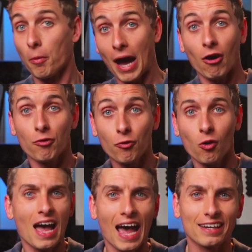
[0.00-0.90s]
powerful
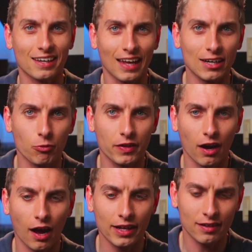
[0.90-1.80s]
and connect with your
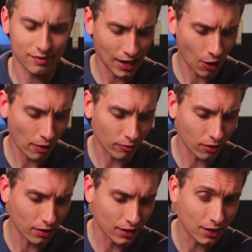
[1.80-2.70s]
audience.
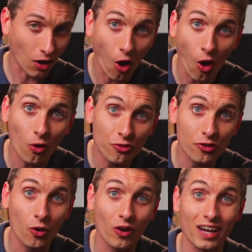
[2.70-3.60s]
However, it
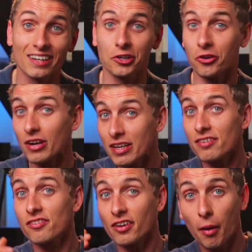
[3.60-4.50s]
also
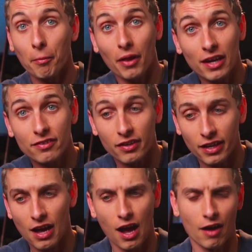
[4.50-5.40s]
increases the
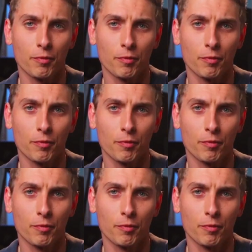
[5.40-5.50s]
complexity of the